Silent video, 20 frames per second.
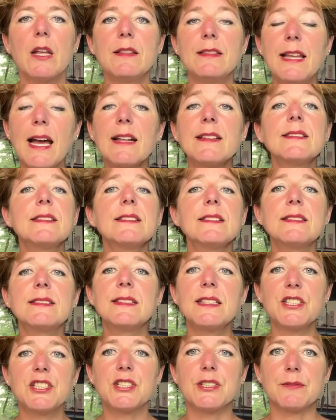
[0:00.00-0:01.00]
That's a
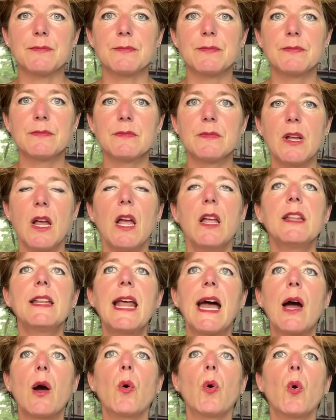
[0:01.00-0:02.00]
decision.
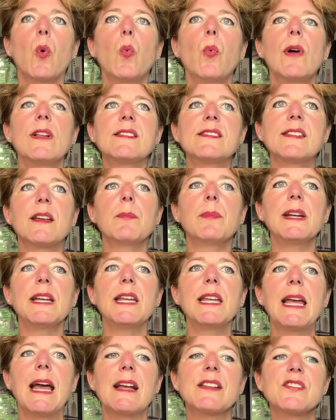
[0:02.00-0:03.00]
Now, when
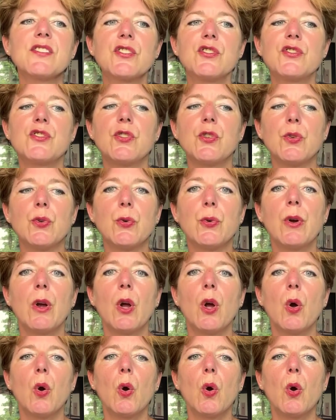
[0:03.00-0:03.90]
somebody asks you,